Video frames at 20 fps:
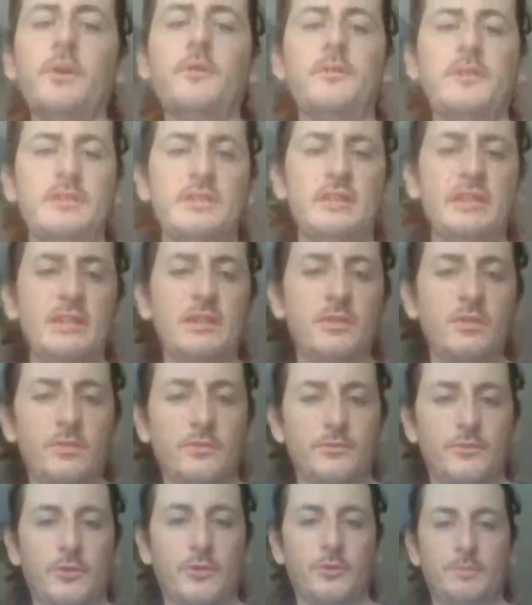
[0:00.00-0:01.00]
perfect to
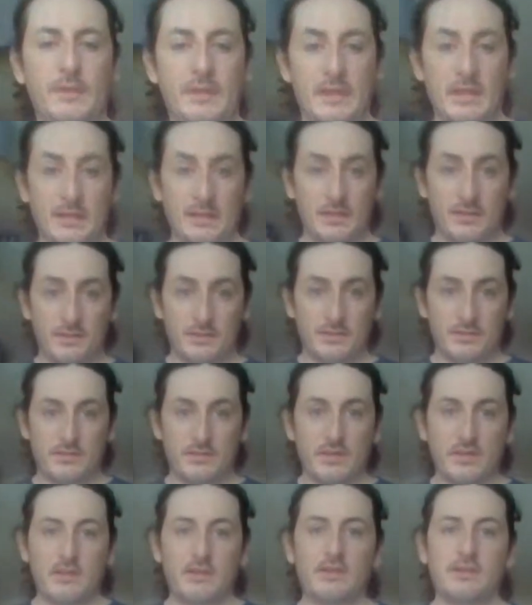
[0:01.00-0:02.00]
use for
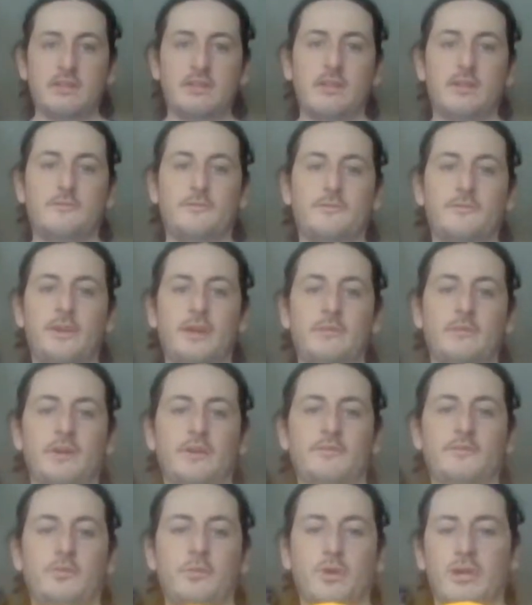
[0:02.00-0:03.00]
beginners. If they
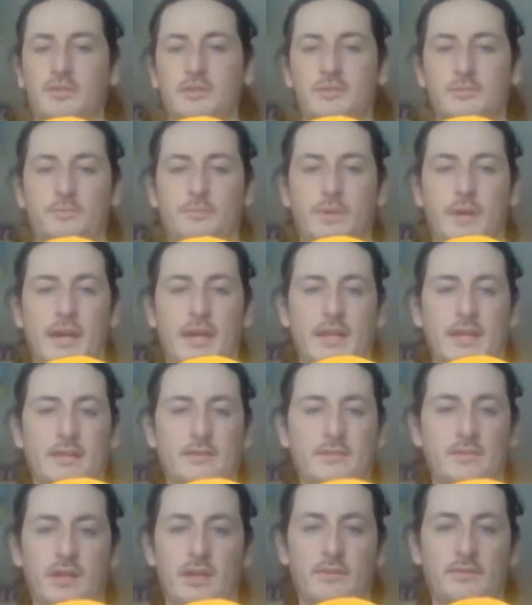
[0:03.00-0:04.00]
want to buy a
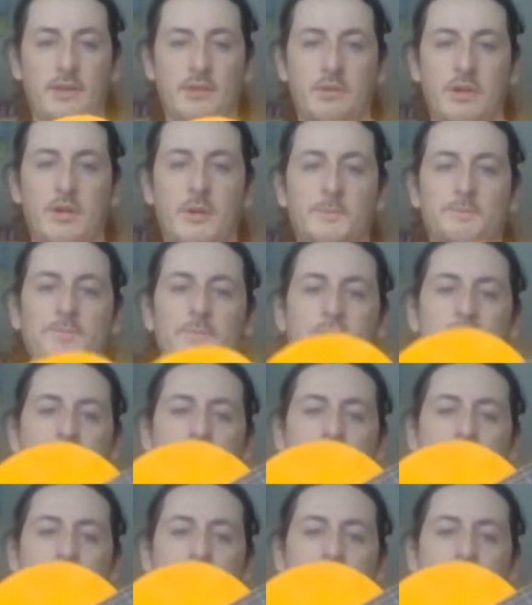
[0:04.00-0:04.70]
guitar of their own.